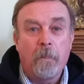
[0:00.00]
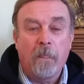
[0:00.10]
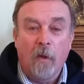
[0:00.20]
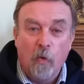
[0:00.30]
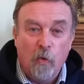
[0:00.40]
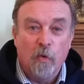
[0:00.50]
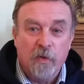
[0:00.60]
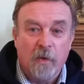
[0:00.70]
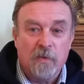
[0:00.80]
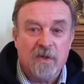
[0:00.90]
all
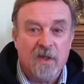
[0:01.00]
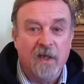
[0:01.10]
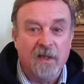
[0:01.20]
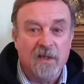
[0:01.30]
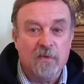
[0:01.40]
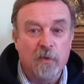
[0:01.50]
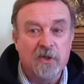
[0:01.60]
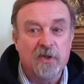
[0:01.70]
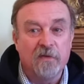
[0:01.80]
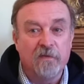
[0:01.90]
those things
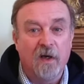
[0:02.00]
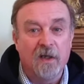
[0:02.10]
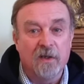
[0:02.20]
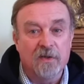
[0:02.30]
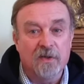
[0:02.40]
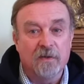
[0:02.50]
which define us.